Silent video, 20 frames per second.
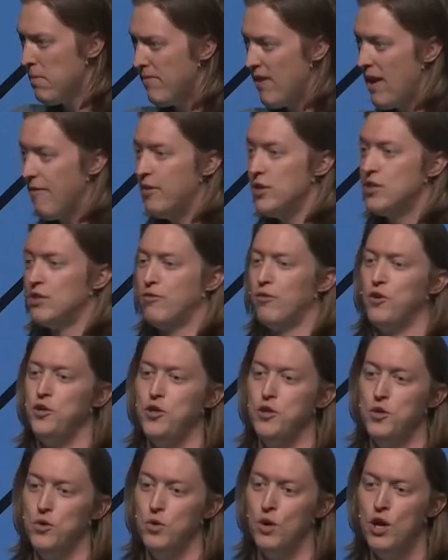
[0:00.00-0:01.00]
heaven is for
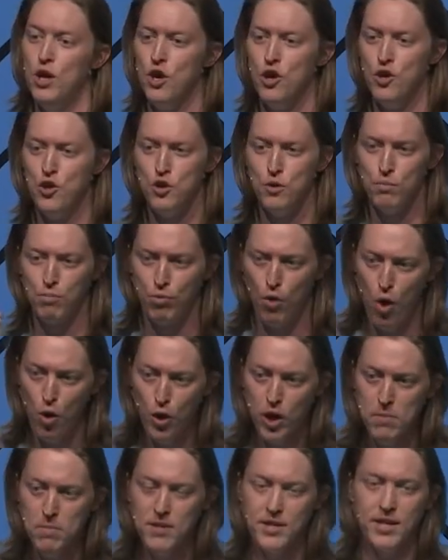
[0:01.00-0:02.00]
you. You're
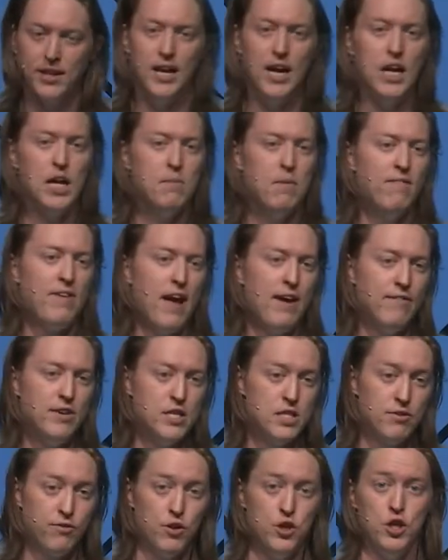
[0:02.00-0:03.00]
broken, but the kingdom of heaven
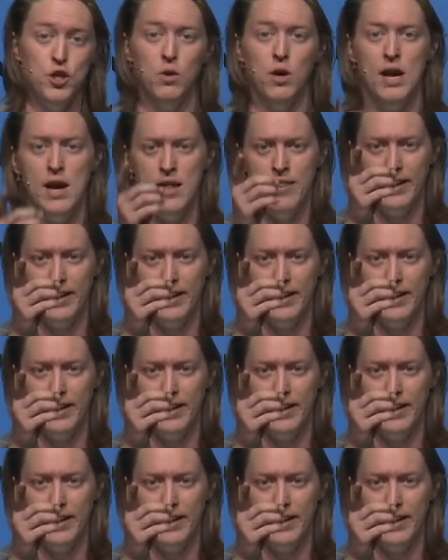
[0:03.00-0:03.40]
is for you.